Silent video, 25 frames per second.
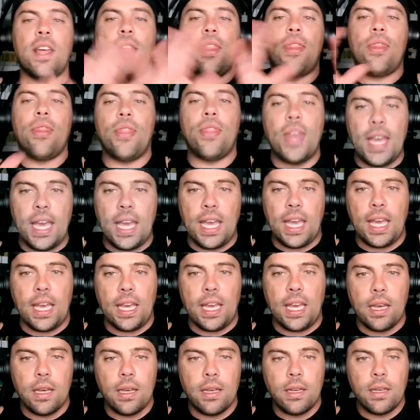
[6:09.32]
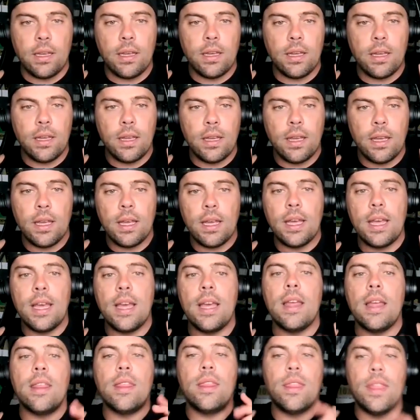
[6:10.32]
thing,
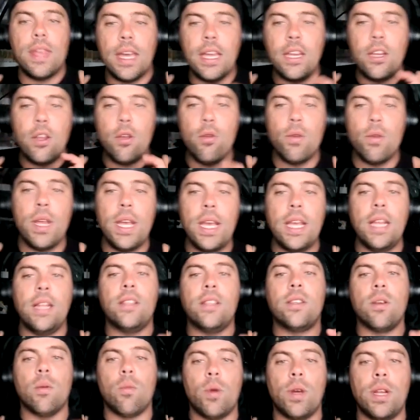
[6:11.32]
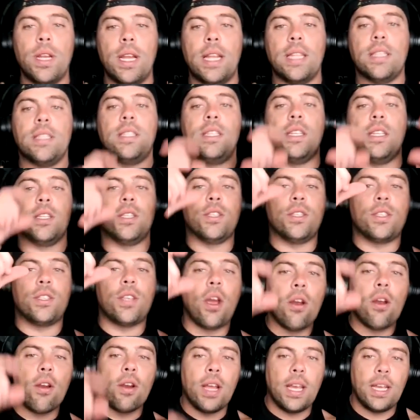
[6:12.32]
then you need someone that's
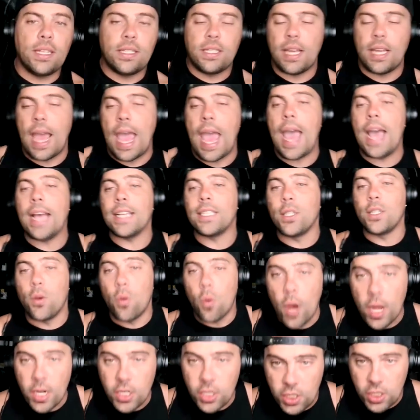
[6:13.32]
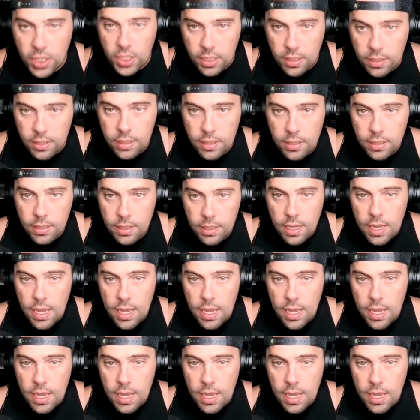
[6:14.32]
discerning to ask questions.